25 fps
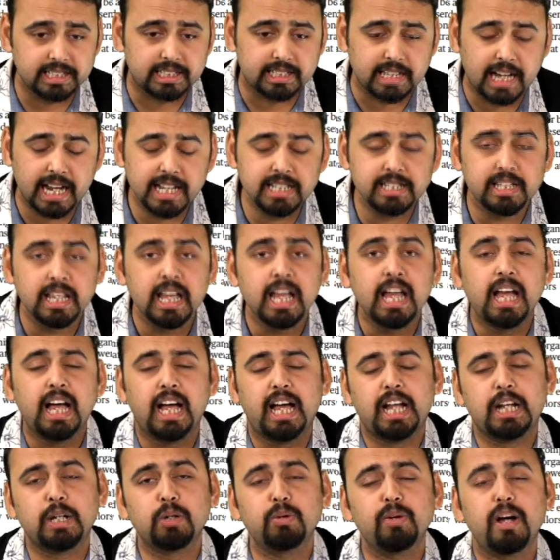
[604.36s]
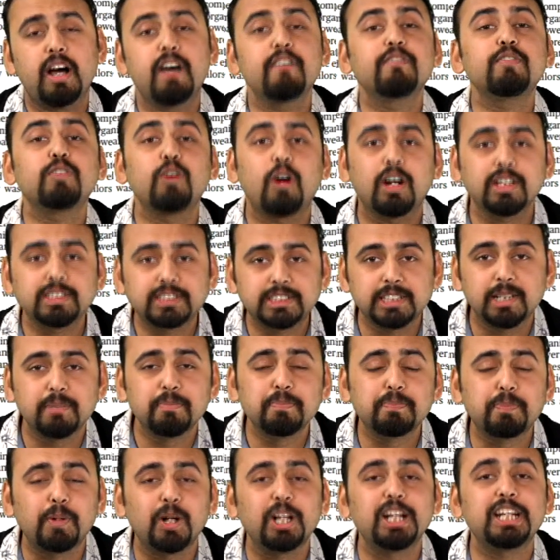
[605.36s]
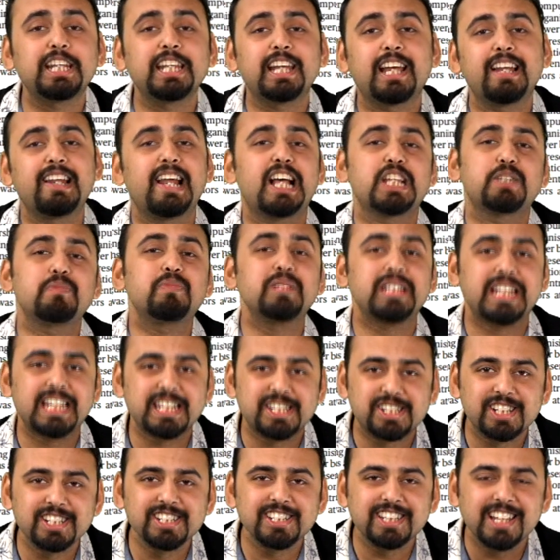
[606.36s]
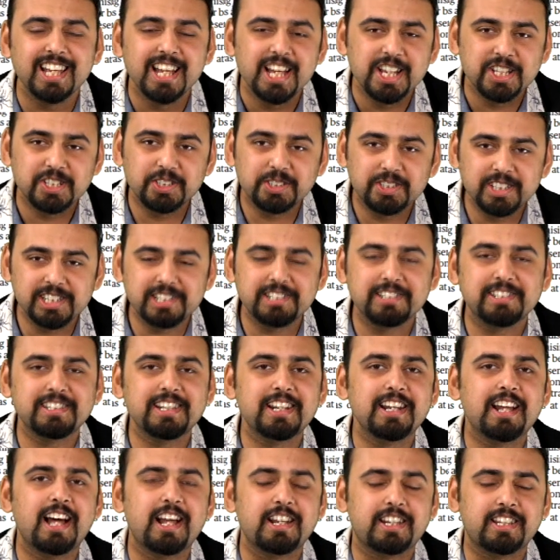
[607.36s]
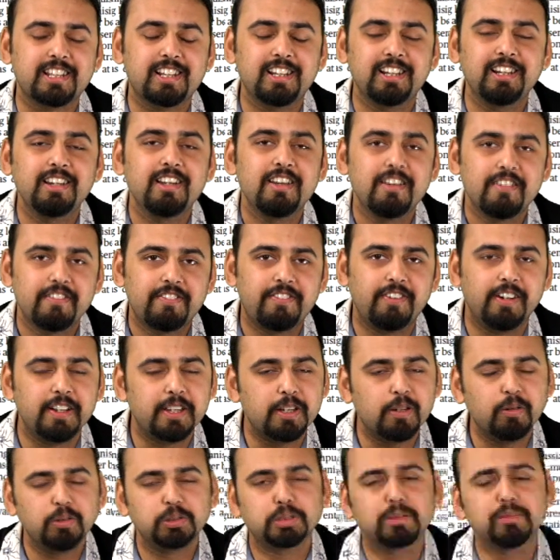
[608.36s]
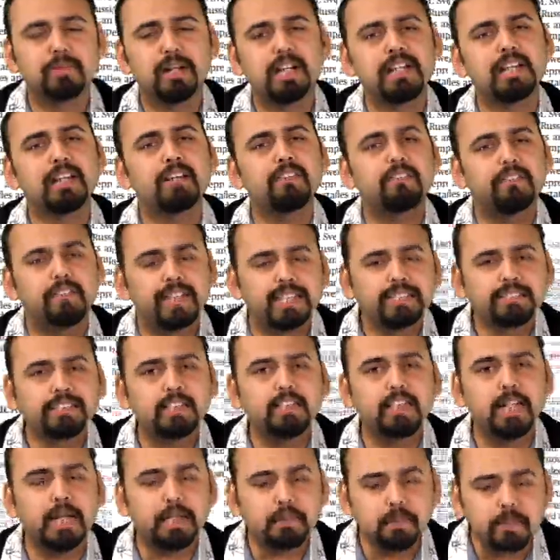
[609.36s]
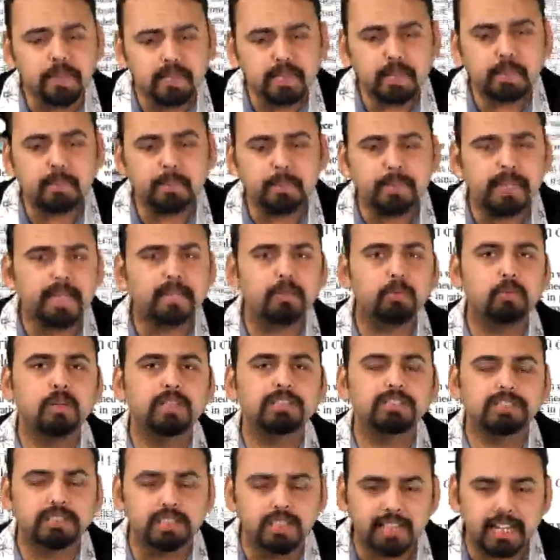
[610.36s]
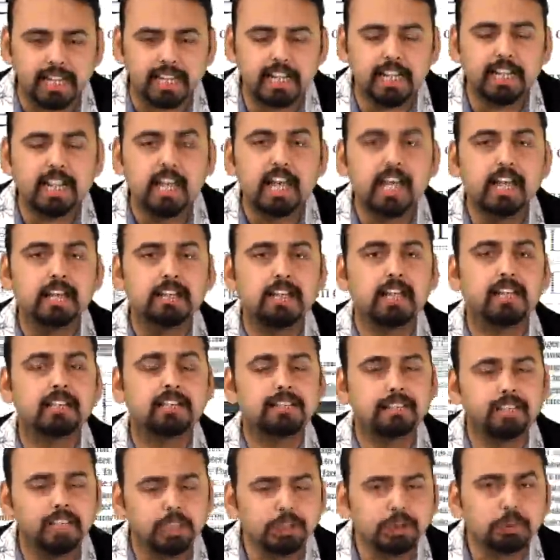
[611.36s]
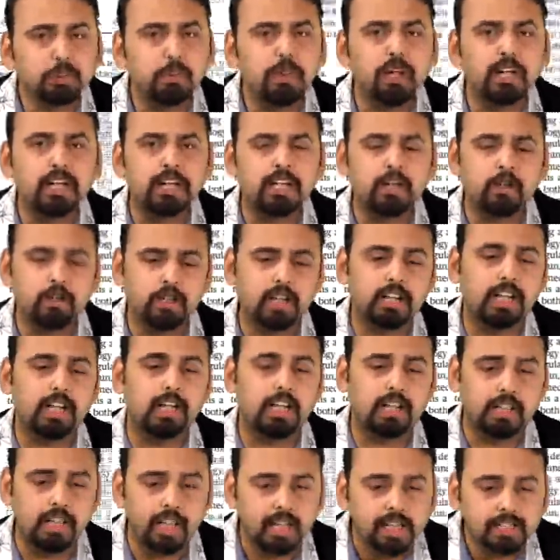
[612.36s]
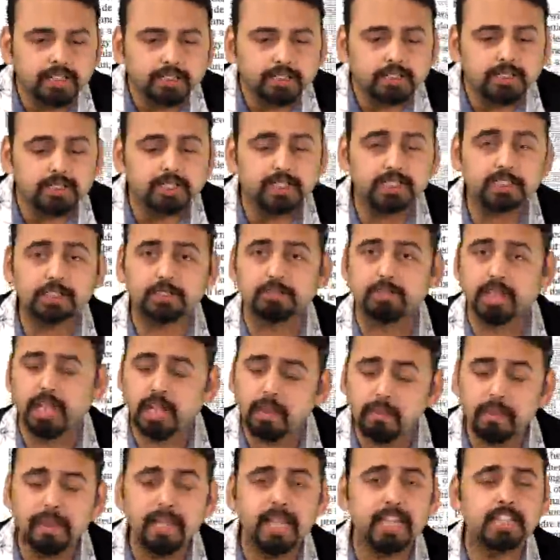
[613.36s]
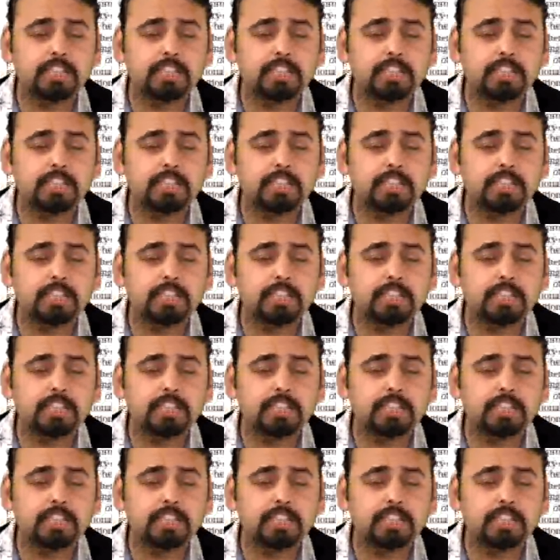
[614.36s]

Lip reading: science and who have got some political aspirations, so this is an article for you. So my dear friends, let me repeat once again that this particular analysis is extremely,